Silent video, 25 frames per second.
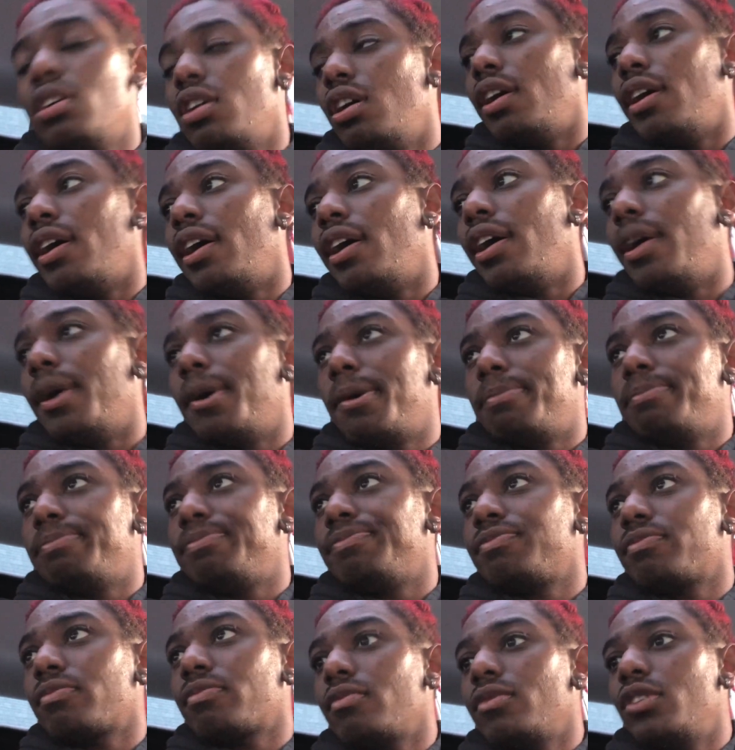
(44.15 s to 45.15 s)
Um
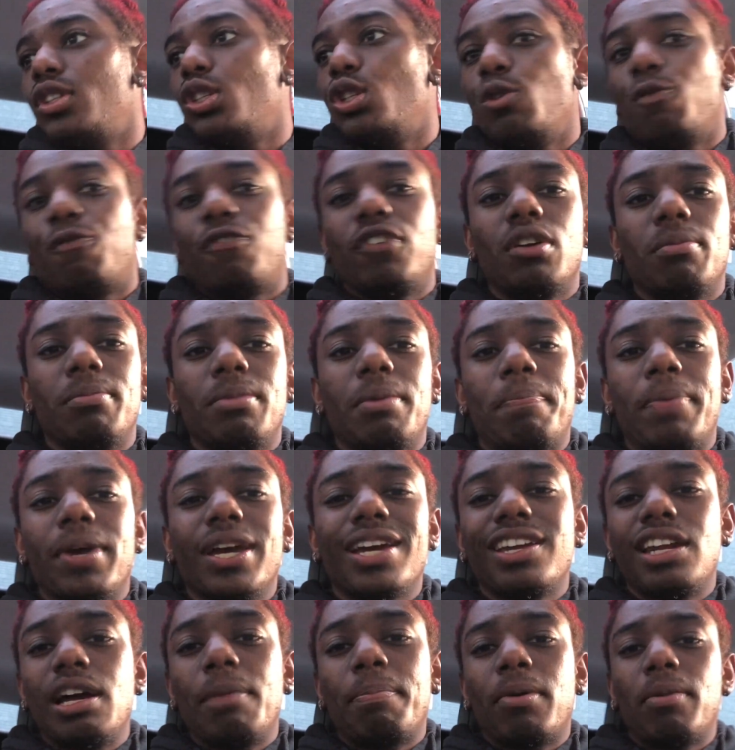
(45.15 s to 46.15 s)
you feel me?
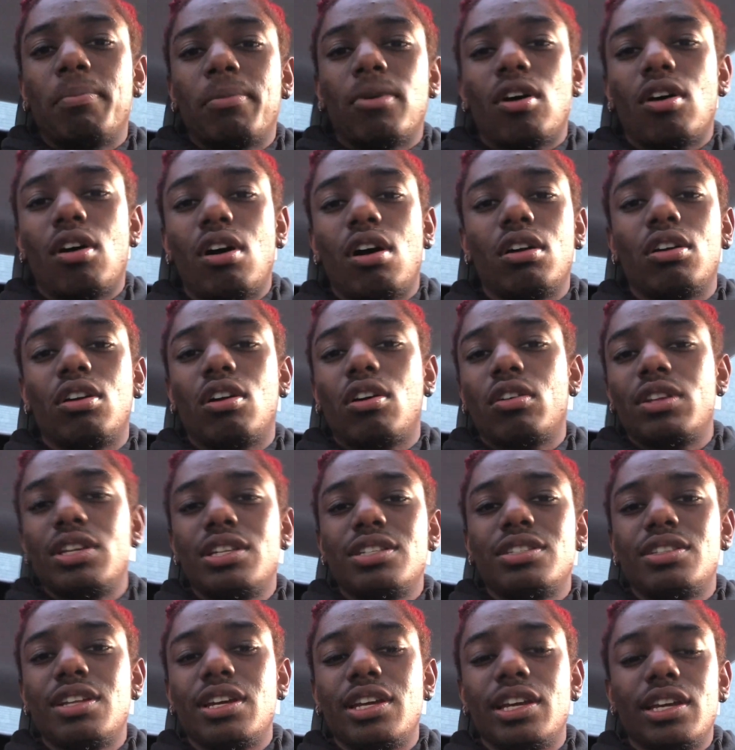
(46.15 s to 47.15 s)
Picking up on all, on all
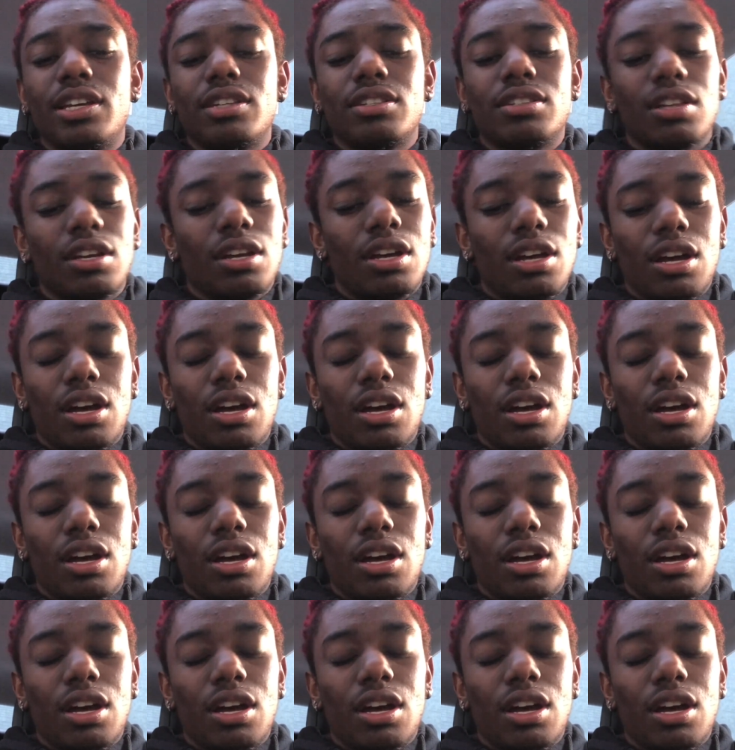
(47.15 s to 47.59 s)
these things.